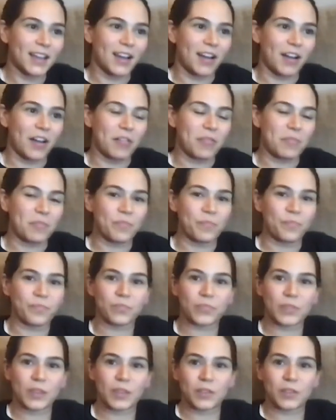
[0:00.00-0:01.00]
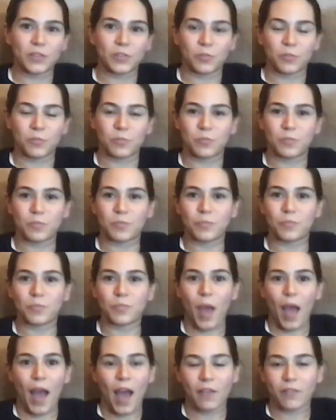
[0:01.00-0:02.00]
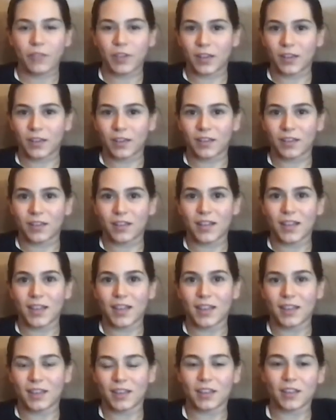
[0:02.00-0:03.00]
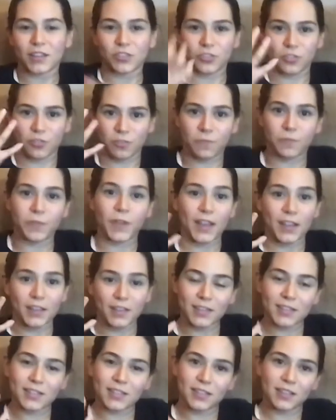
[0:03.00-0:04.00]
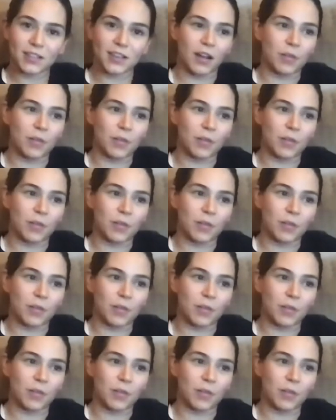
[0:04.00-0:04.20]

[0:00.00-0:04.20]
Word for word: um, you know, having it in your face,